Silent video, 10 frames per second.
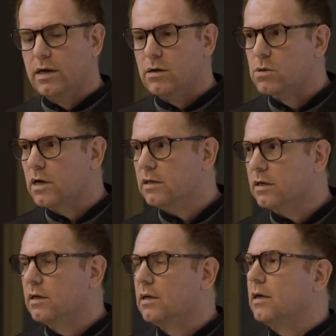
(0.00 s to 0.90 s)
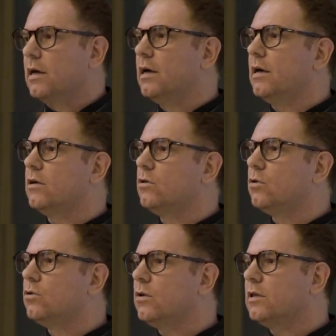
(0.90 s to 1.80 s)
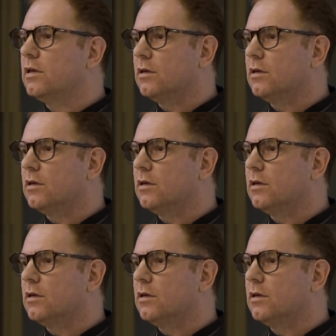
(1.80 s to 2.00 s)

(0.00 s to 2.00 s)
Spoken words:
then you don't